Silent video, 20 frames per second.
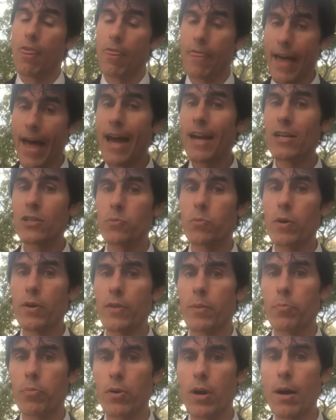That is one
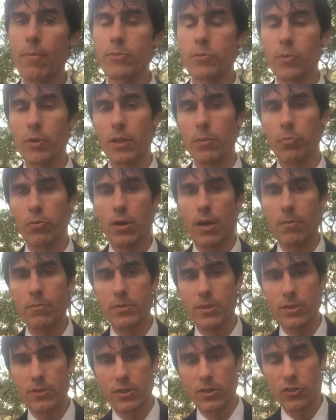of the problems. One of the
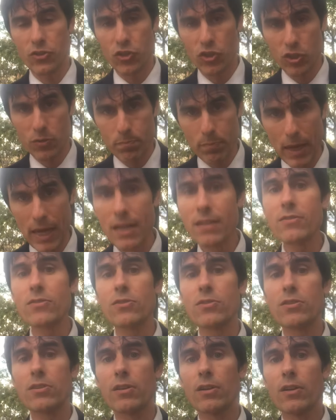problems is
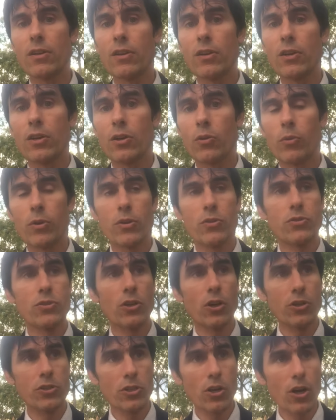expense. When you
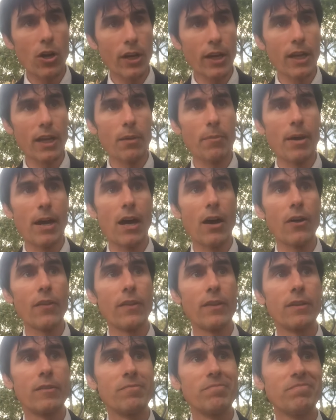start talking about
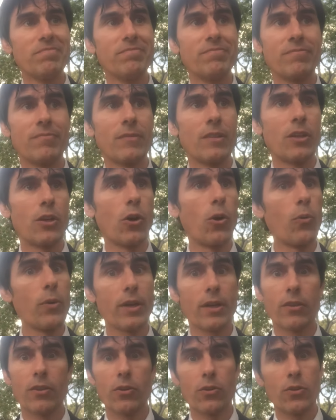
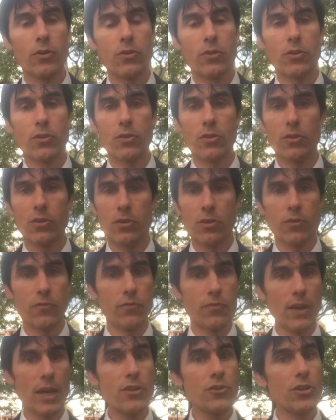going the
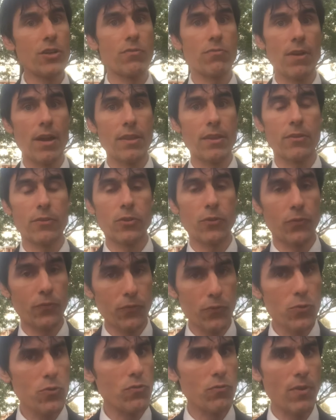veggie, the
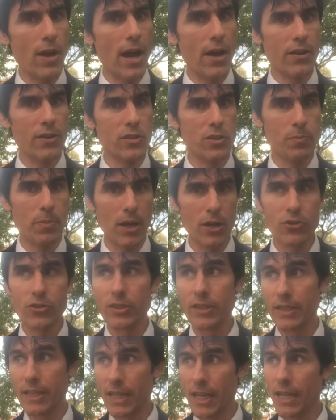fruit route
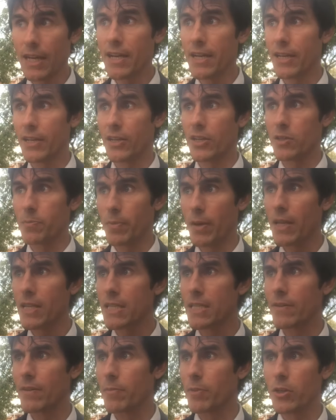especially, it can get
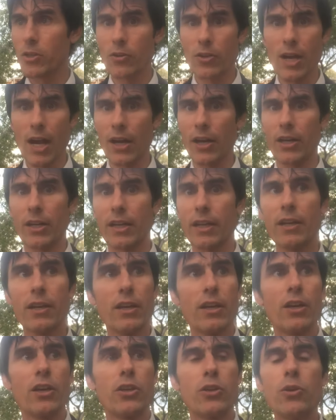expensive. I mean,
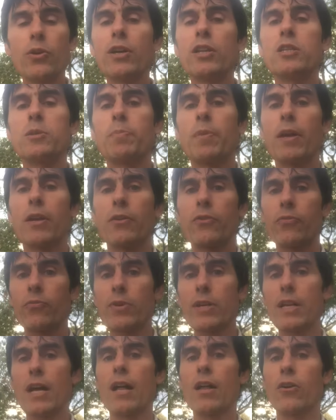you could spend
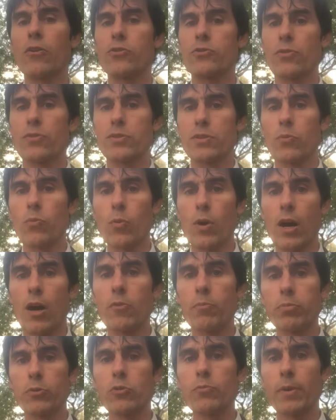$3 on some
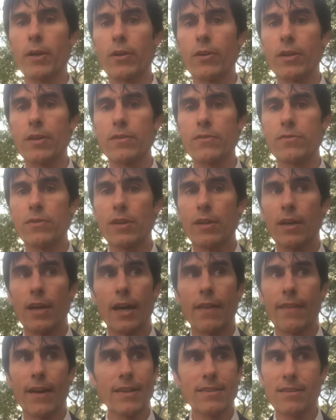wild blueberries,
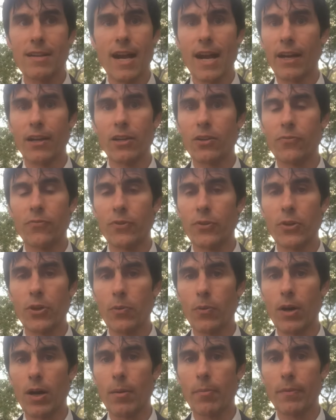and that's not gonna fill
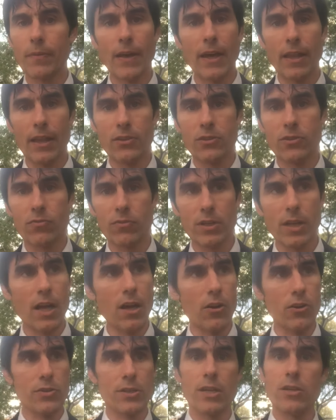you up. Now that's
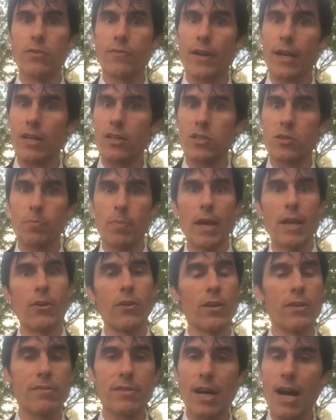$3. Now you've got to
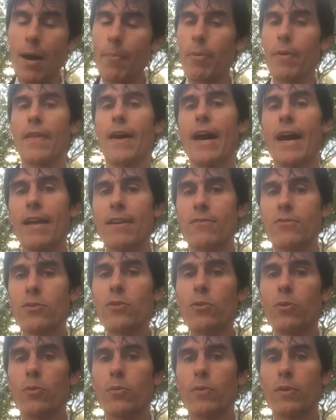spend on top of that
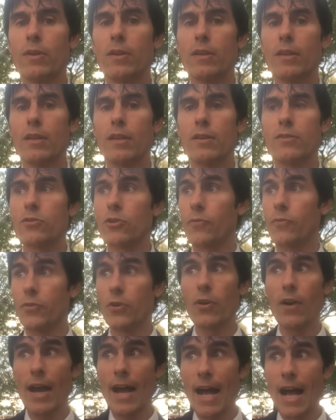too. So if
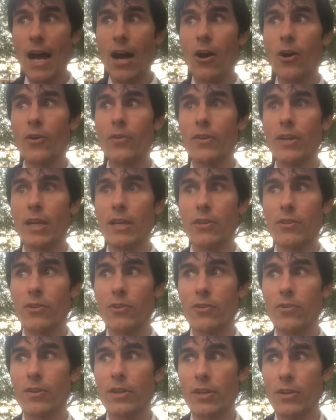you're out and
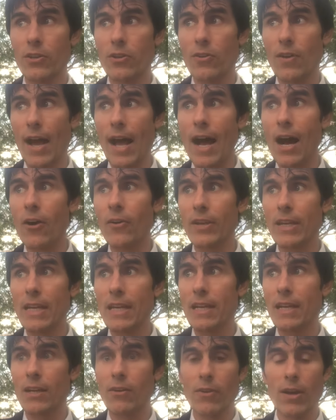you're out
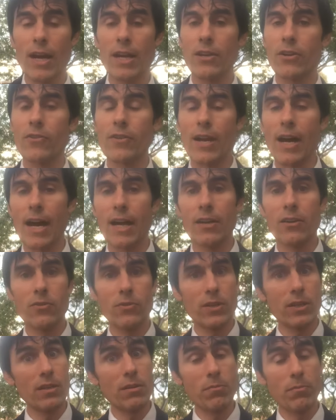eating, right?
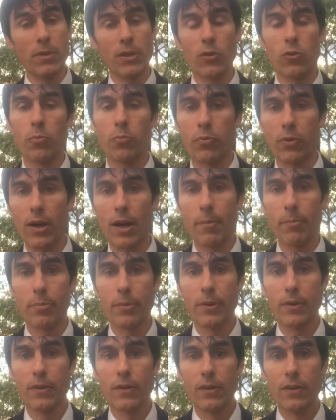You didn't meal prep,
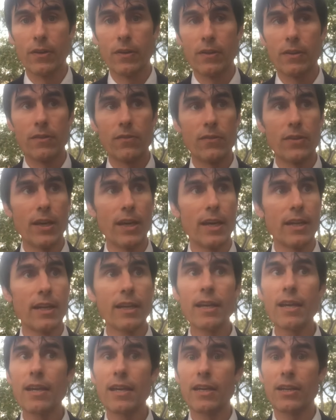then
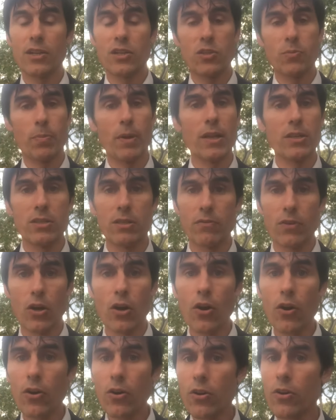it can get expensive in
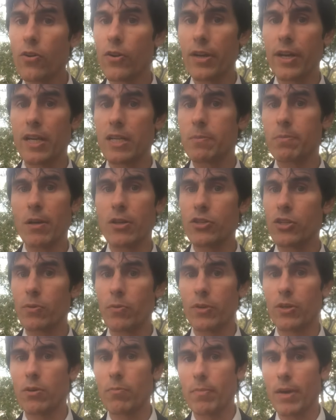a hurry, especially
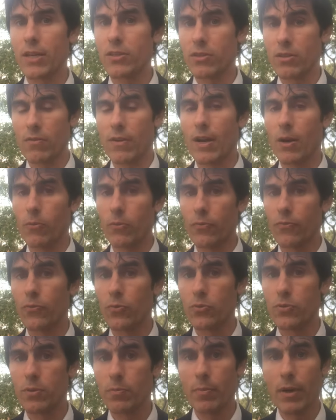when you're messing around with
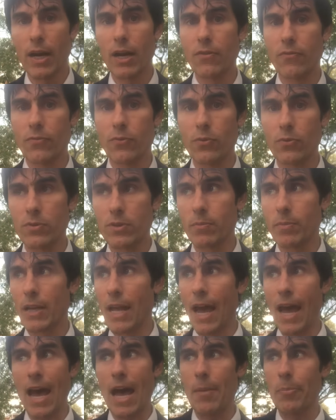fruits and buying fruits. I
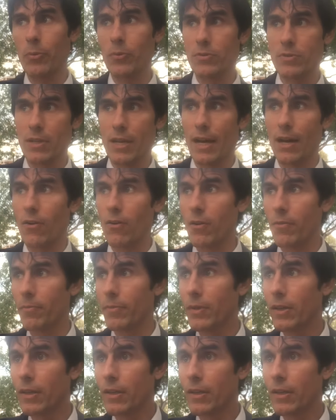mean, apples now are